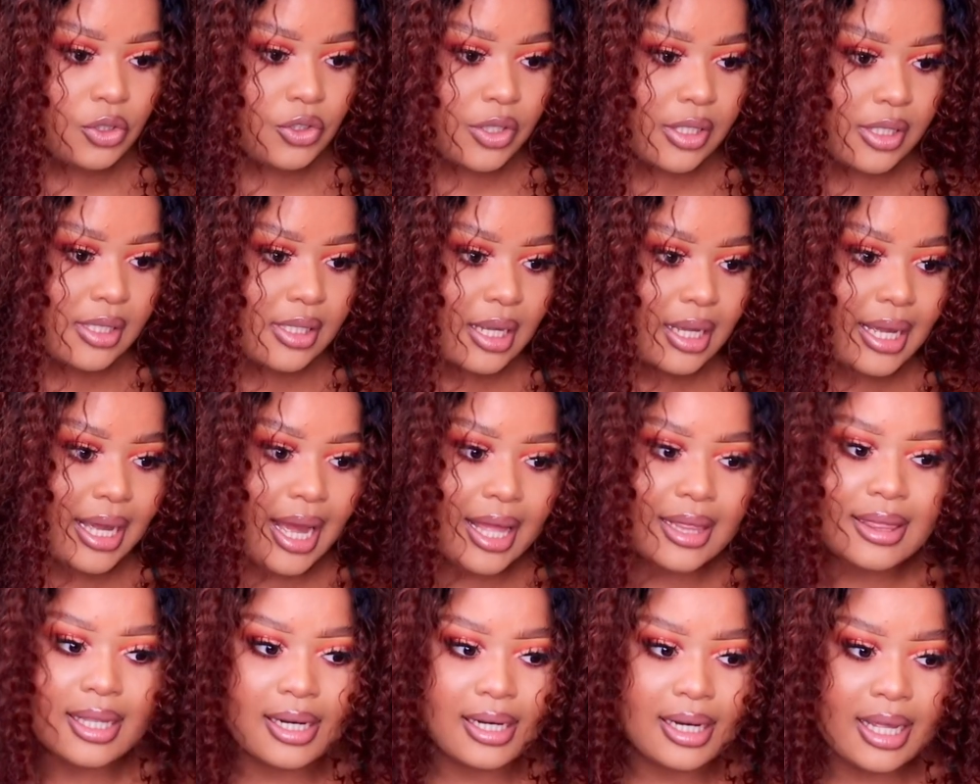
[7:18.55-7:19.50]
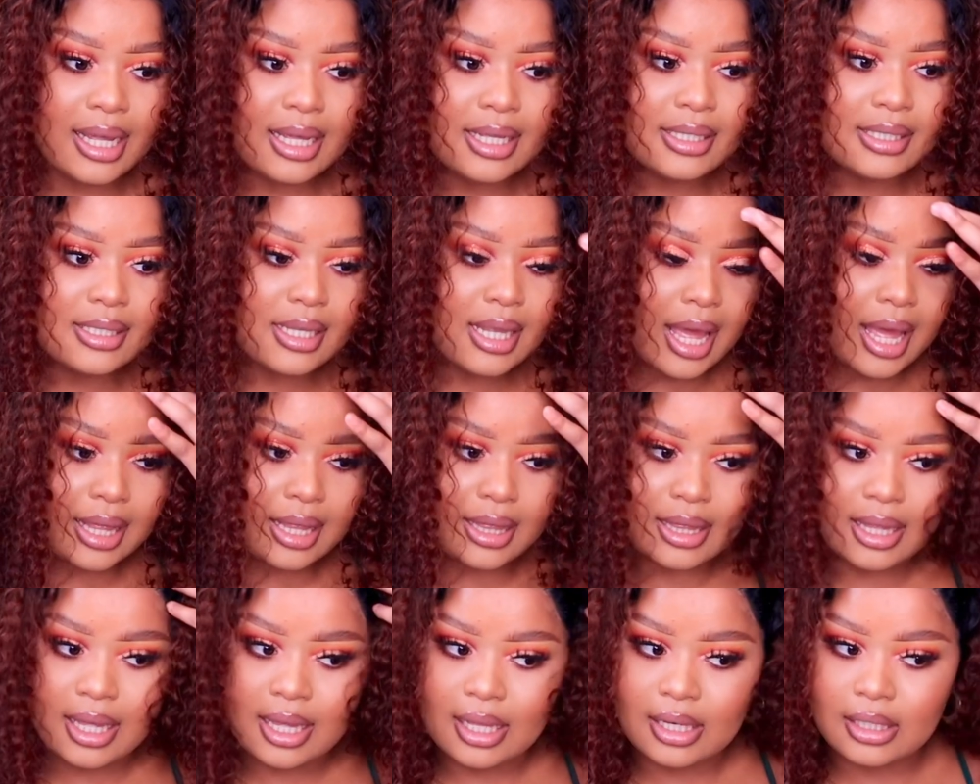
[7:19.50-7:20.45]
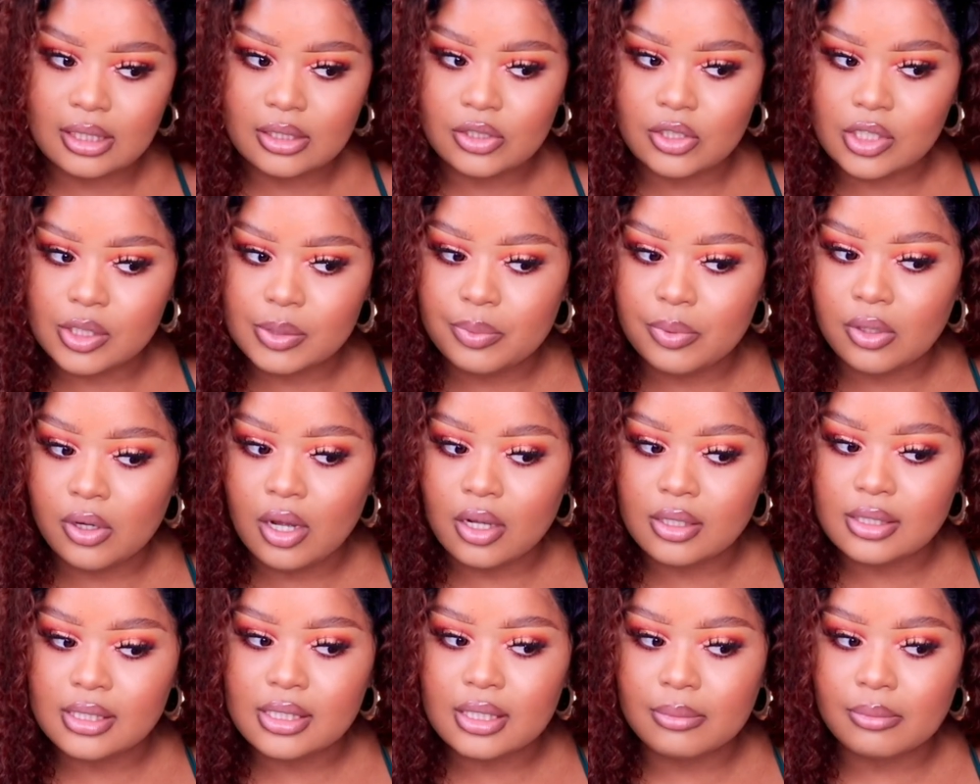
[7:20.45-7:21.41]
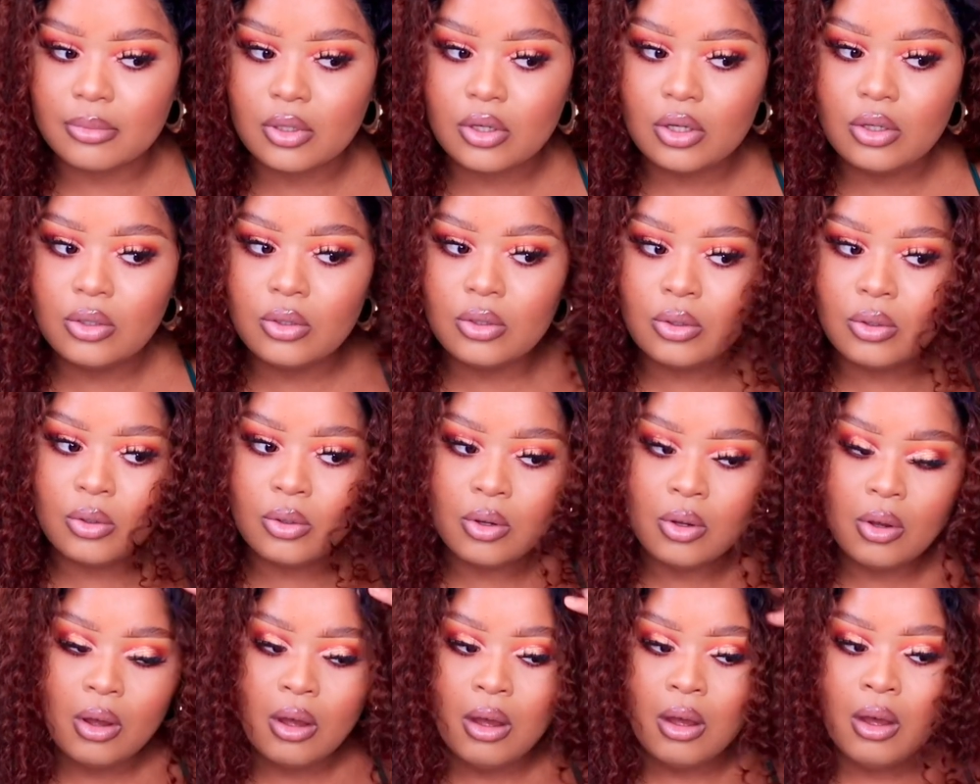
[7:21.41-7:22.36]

just cut the lace and then just put on some glue,